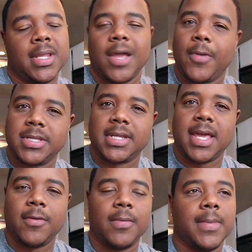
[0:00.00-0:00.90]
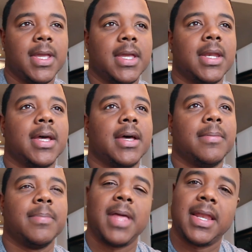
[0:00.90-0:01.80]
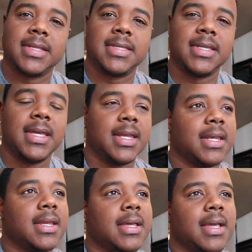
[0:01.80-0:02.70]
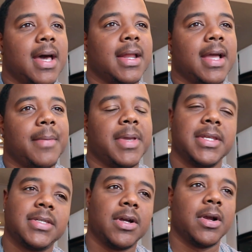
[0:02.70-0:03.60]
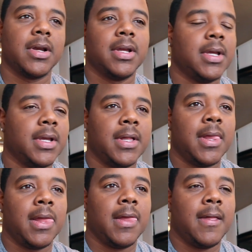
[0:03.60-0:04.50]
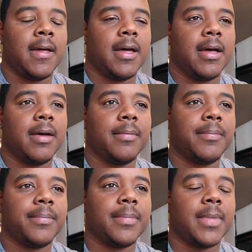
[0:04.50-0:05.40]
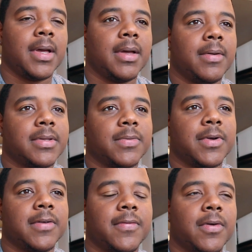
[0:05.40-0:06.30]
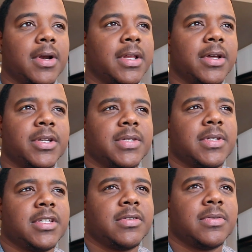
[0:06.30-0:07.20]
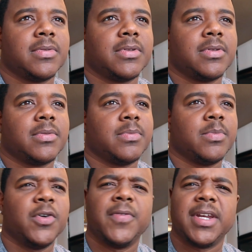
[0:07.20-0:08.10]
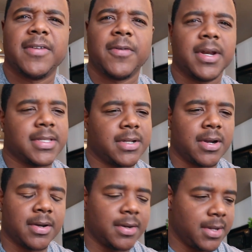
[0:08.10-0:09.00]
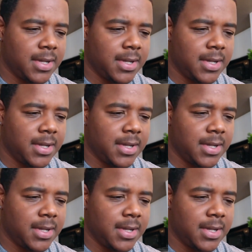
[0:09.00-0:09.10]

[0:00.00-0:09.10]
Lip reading: that resonated with me and planted the seed, and it kind of got me to start. What's the word for it? You know, just moving different and start